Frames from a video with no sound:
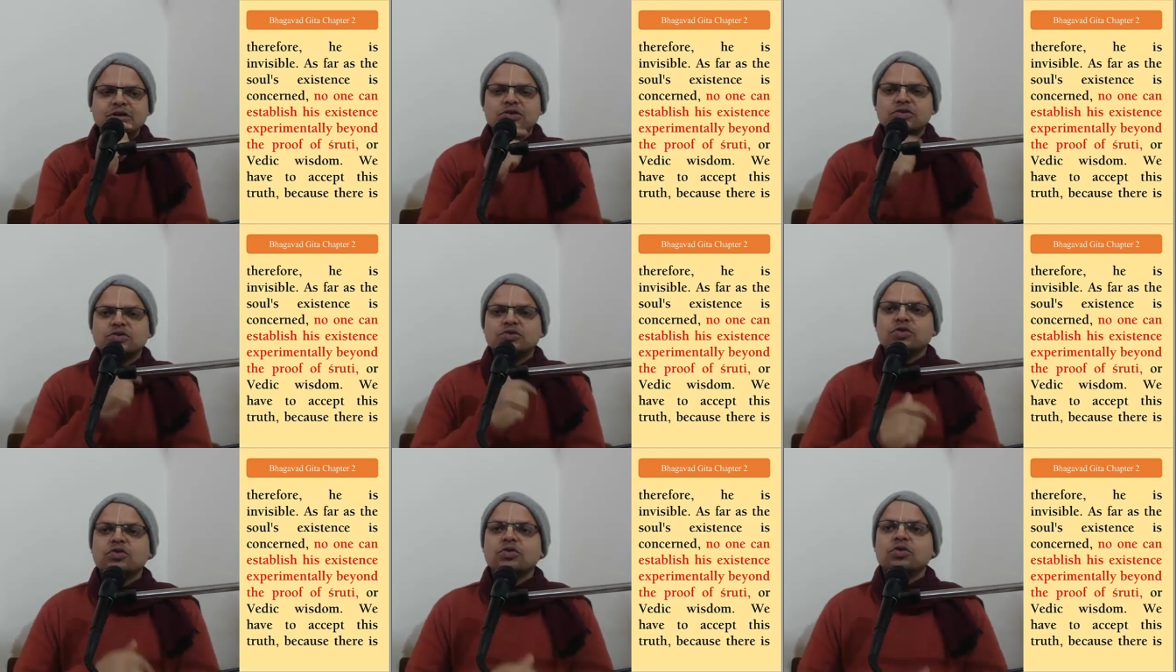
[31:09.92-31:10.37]

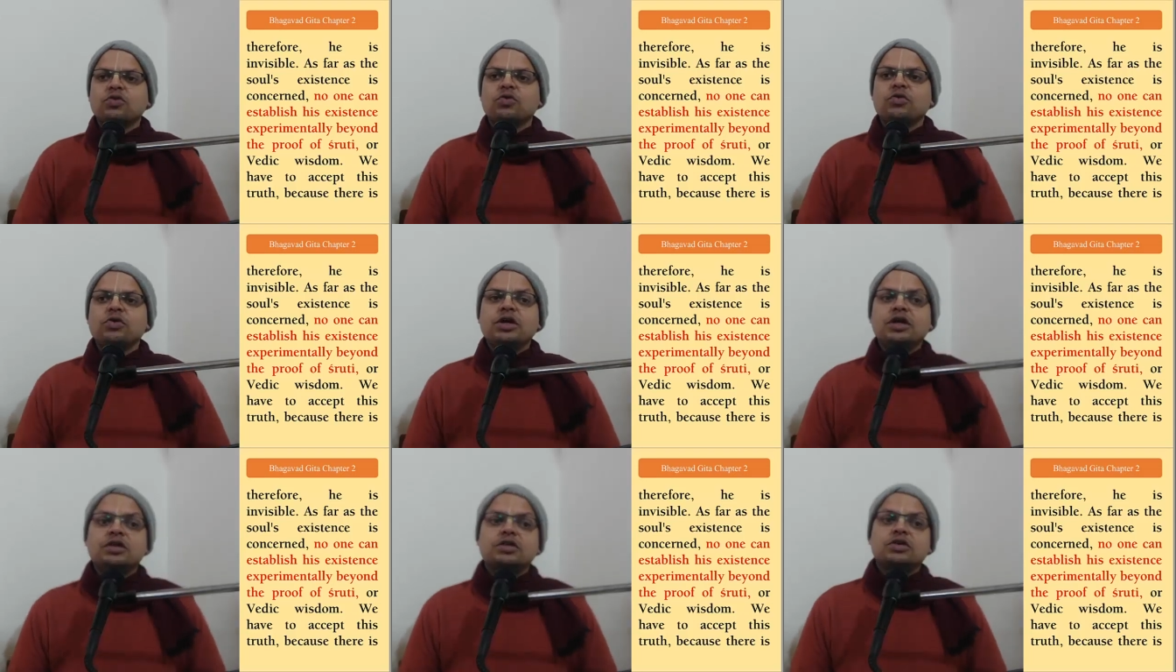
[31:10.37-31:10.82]
So
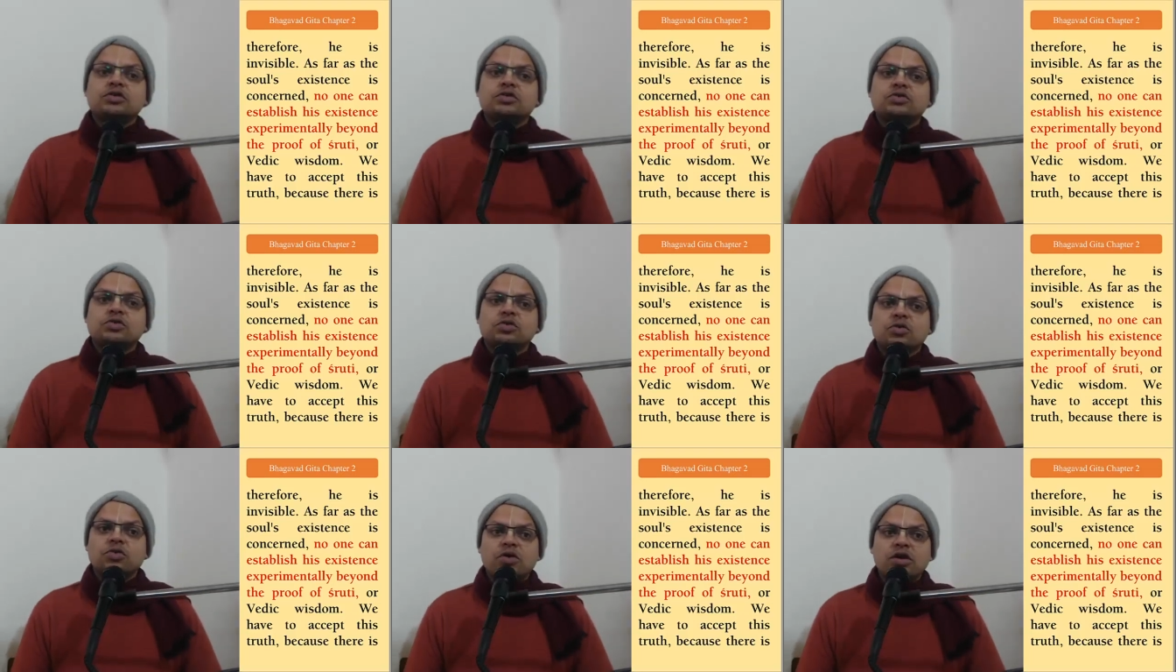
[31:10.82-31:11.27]
knowing the
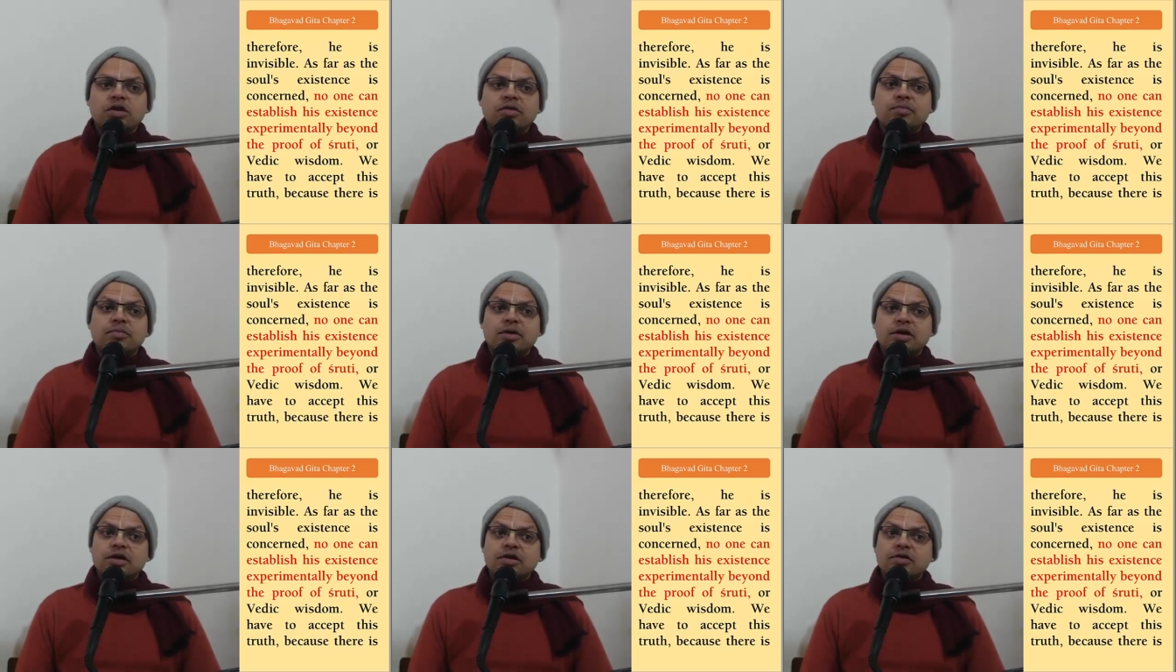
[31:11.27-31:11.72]
soul
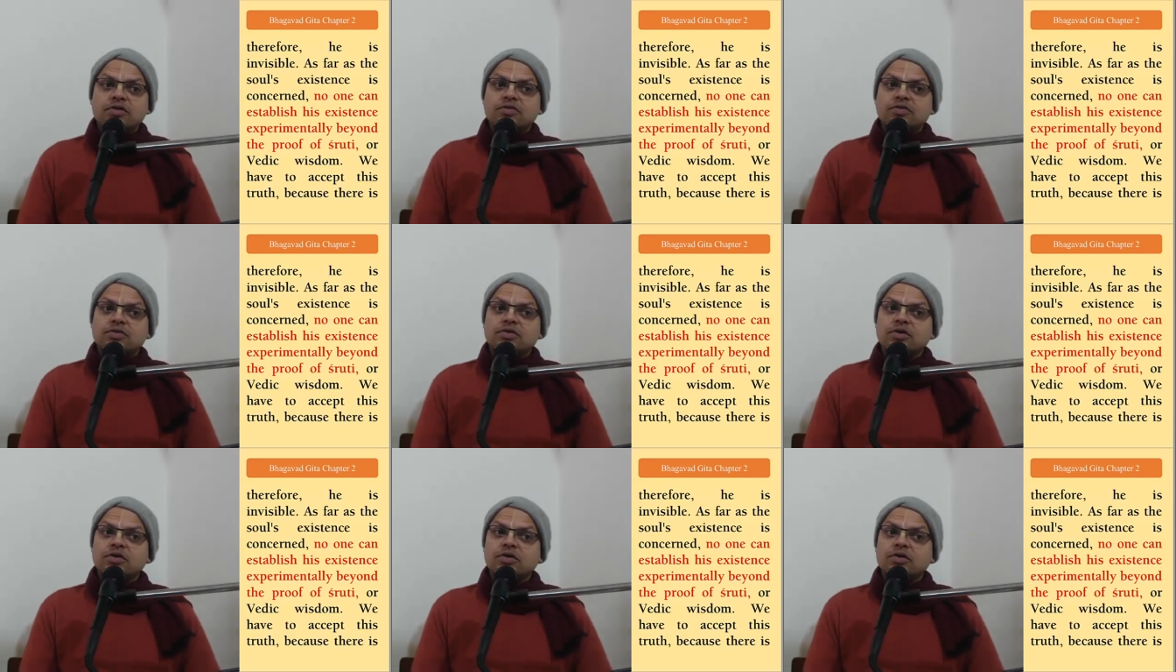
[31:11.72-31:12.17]

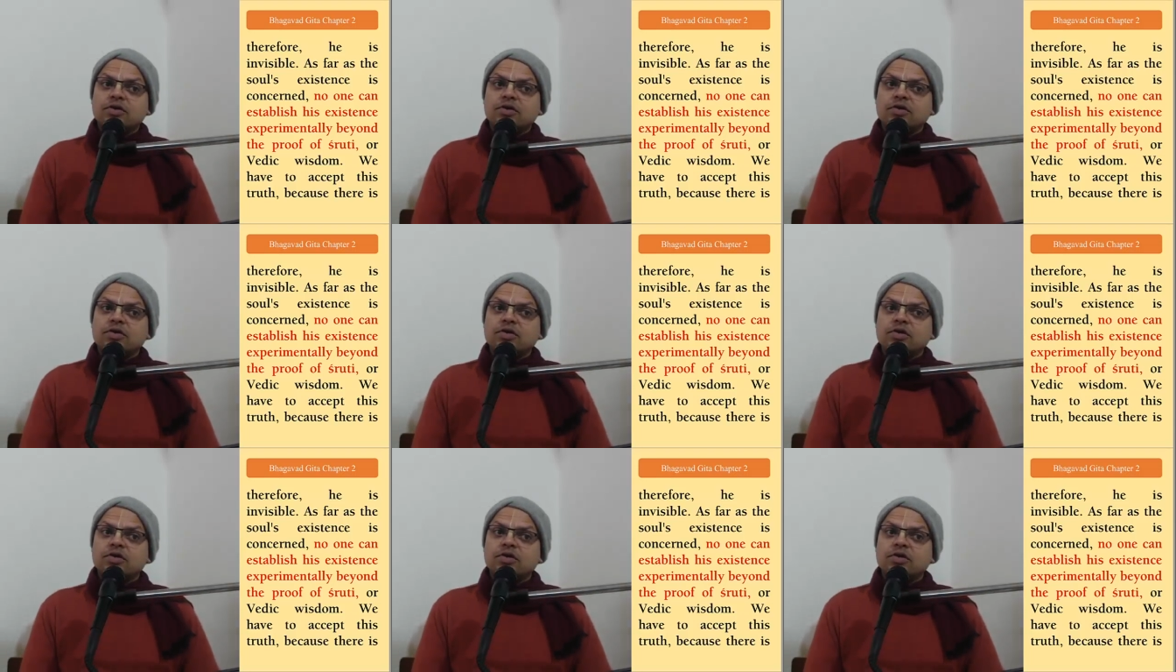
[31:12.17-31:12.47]
means